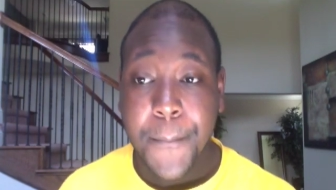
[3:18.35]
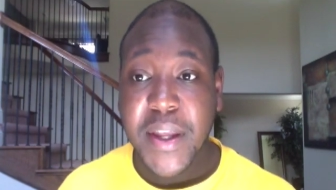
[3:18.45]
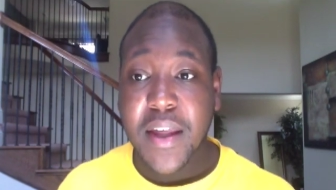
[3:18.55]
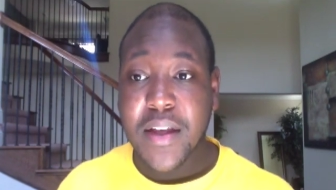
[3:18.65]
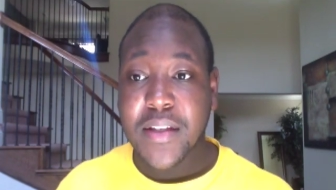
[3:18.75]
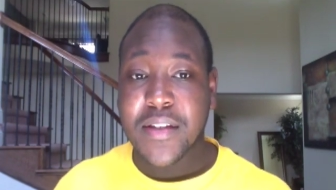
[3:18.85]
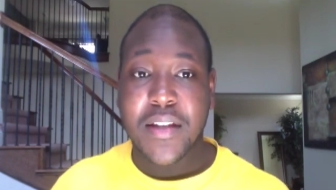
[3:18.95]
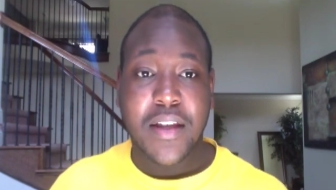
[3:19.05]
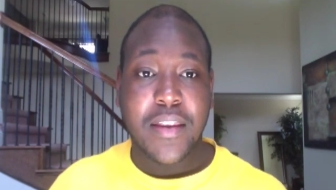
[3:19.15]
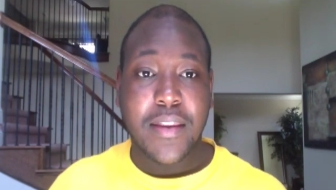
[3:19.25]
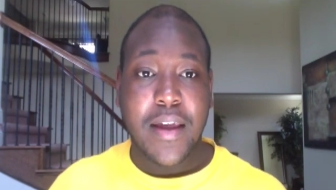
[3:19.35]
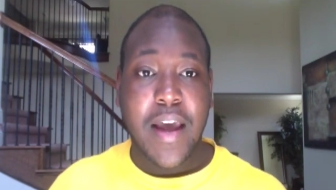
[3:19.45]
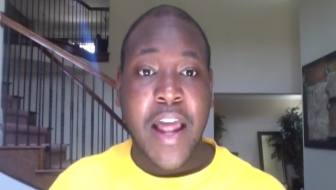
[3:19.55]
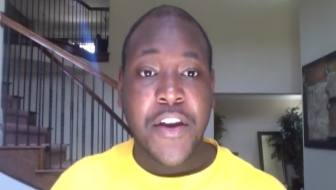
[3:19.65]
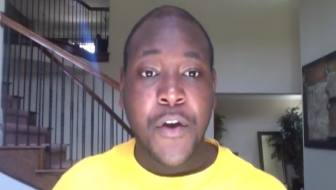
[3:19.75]
Because
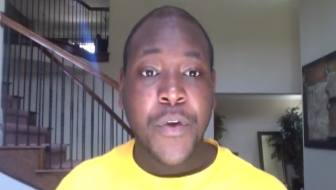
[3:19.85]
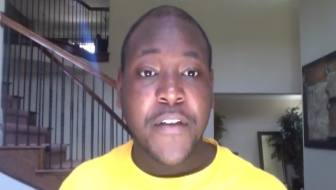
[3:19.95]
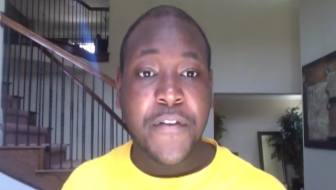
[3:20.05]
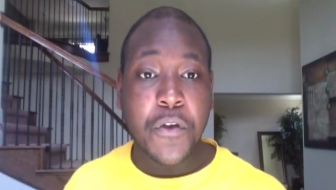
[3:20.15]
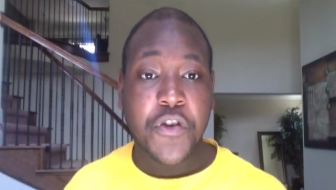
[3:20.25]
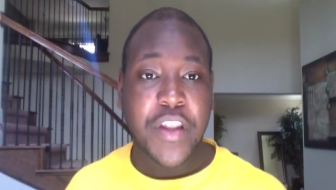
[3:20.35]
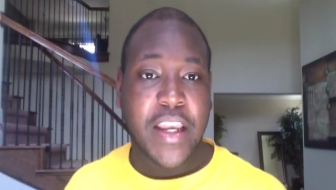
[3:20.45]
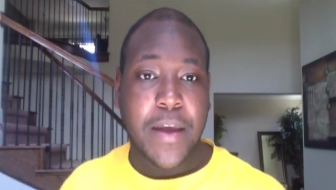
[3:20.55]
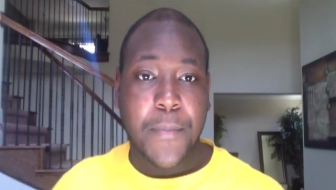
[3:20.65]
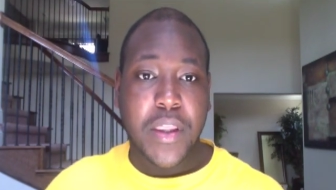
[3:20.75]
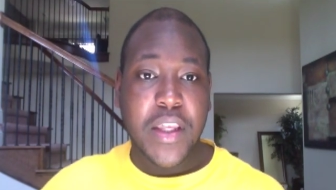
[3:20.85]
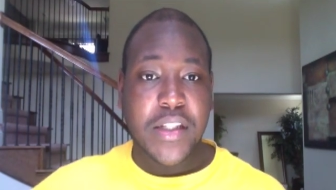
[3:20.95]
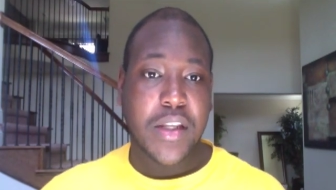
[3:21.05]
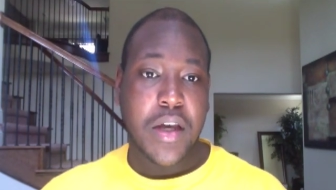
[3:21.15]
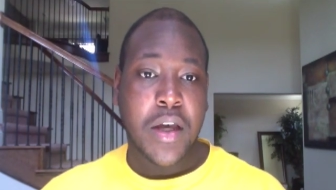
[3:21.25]
I know in the future they get
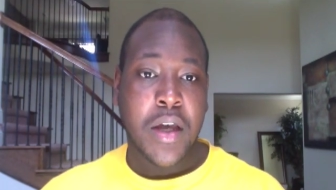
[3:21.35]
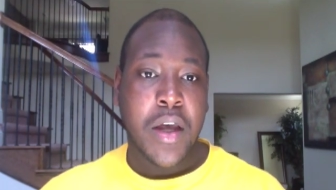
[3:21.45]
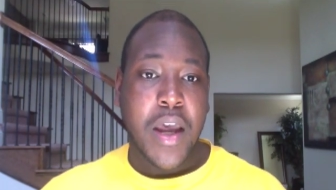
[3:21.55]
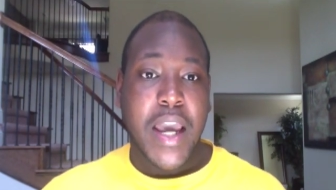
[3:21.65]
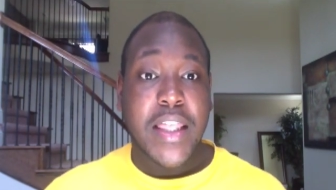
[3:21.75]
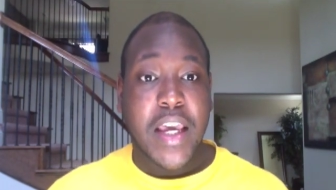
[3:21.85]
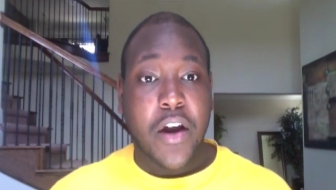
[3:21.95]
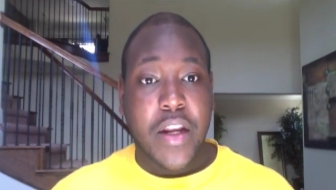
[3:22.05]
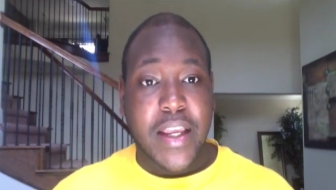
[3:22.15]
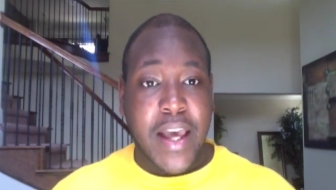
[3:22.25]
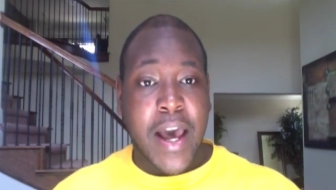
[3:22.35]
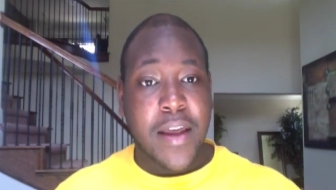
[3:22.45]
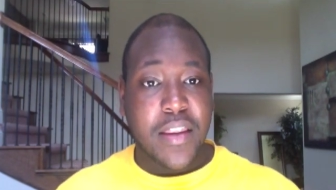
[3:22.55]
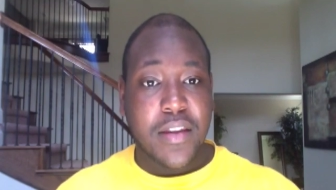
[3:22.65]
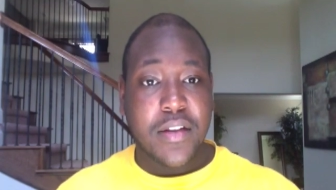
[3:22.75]
Melissa and they already
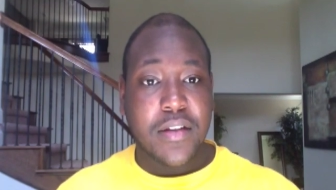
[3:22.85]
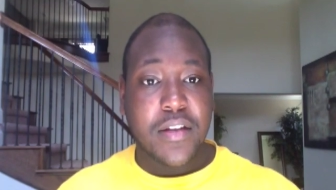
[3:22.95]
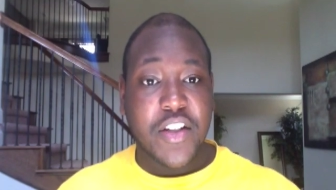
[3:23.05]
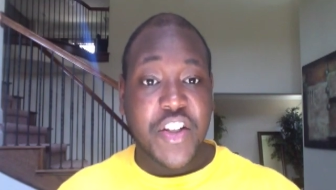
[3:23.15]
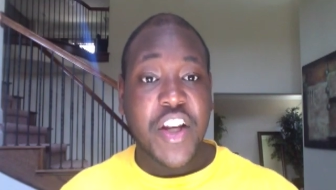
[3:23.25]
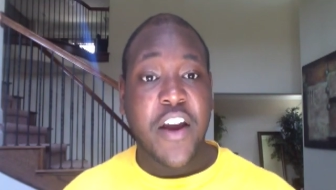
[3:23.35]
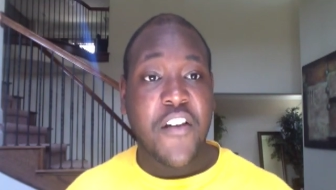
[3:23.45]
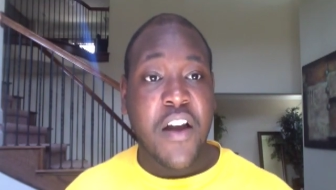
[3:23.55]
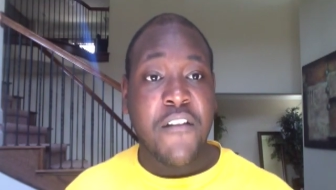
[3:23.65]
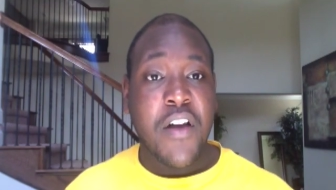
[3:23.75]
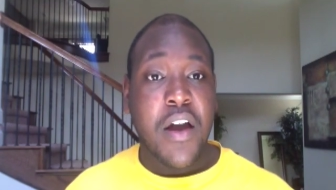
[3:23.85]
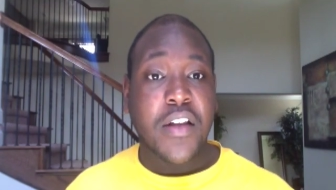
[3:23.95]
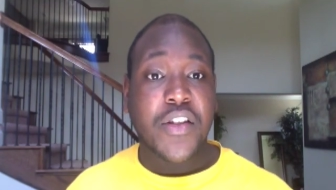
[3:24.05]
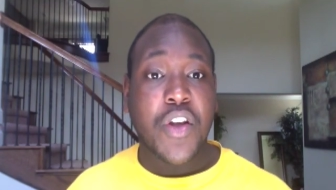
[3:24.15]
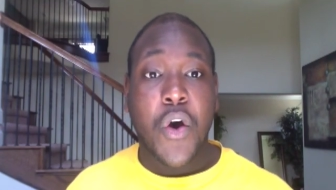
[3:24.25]
got the sheriff.
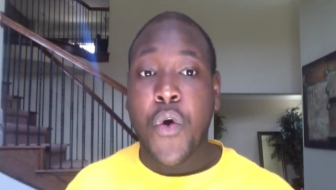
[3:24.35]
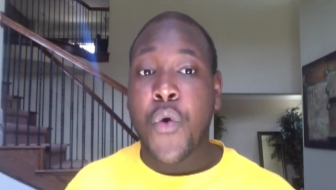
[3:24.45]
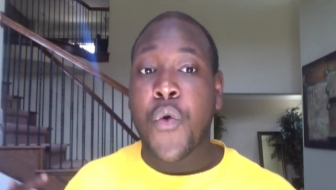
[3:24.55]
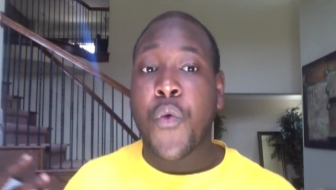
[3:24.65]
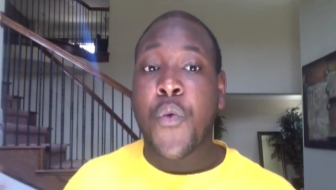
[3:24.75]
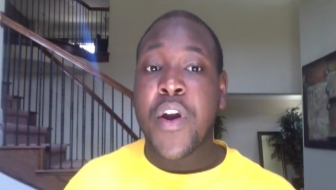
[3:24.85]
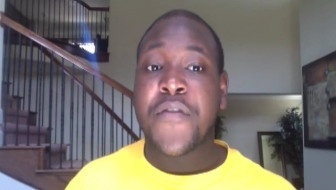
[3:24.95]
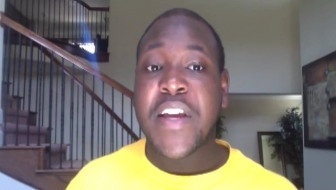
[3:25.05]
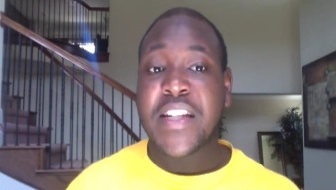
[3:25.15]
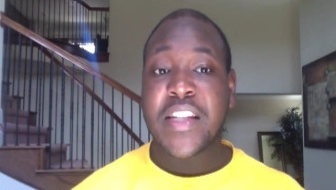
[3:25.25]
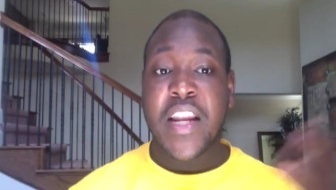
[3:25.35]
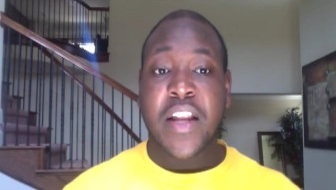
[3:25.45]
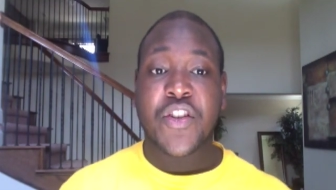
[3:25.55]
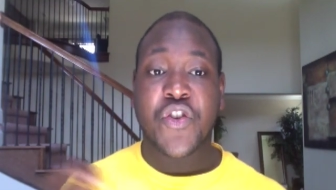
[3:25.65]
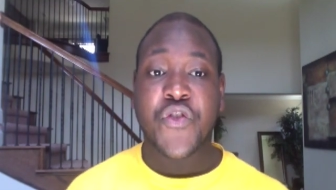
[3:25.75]
So what if they
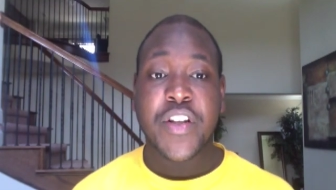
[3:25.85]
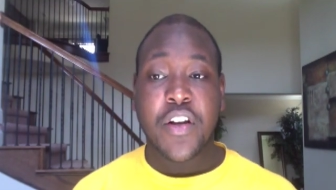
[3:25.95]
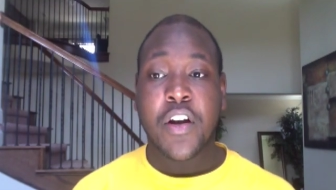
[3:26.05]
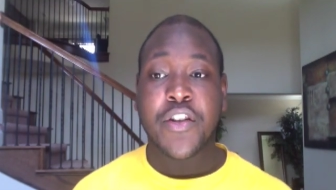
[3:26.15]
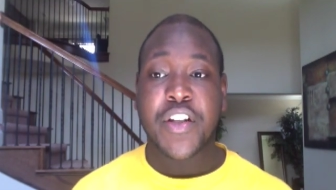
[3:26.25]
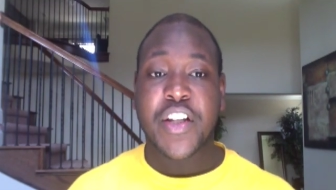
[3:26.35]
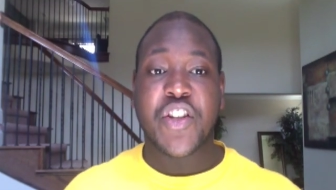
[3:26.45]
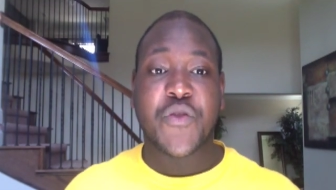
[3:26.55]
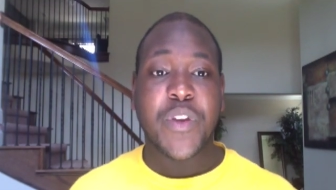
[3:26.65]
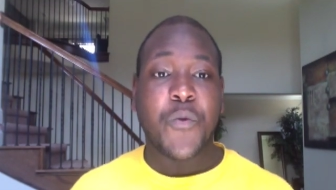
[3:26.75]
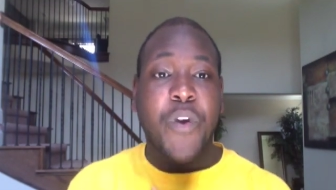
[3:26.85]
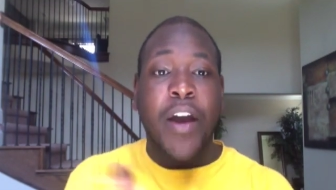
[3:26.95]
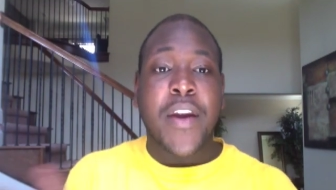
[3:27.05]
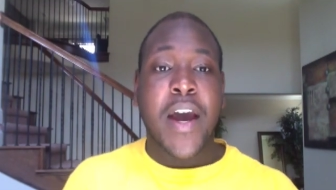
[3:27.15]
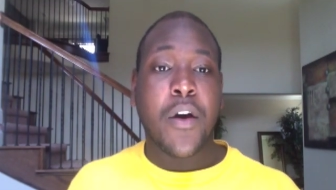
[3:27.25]
snatch Chris Argent and just really
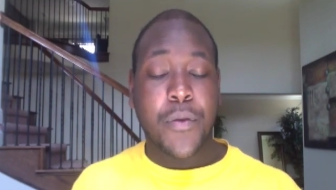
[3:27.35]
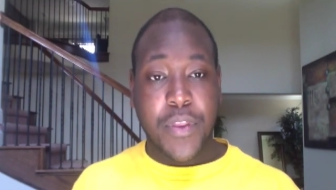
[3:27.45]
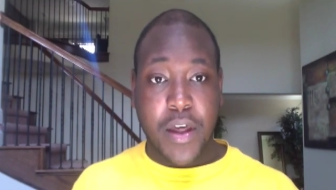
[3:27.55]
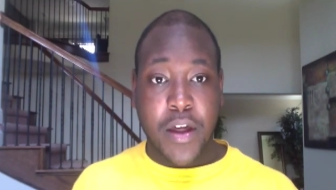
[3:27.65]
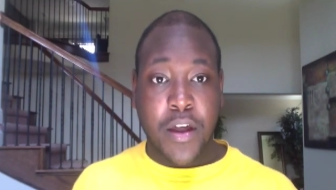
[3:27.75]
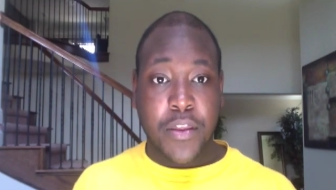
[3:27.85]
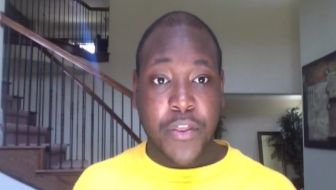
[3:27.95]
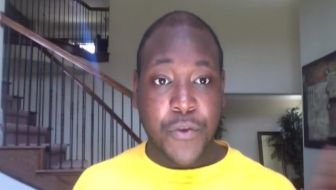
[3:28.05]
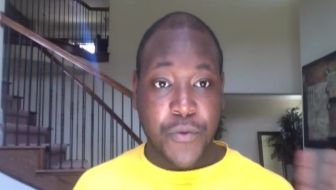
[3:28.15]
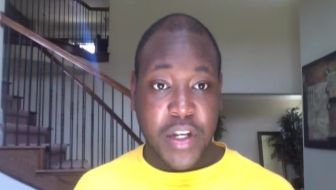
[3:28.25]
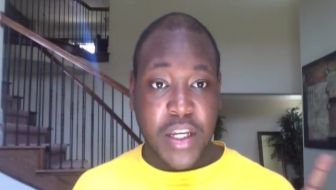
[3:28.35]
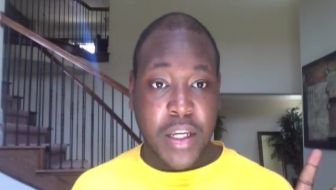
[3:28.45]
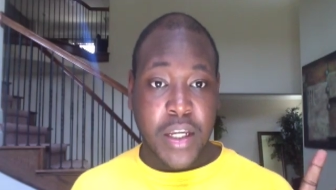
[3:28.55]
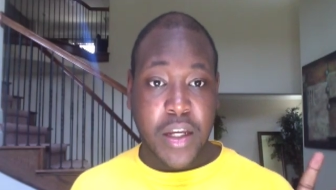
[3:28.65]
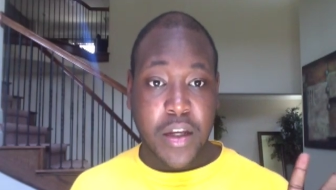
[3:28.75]
round out the, the
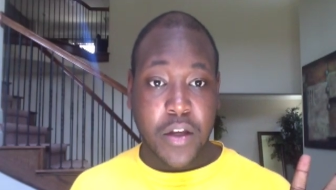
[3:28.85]
three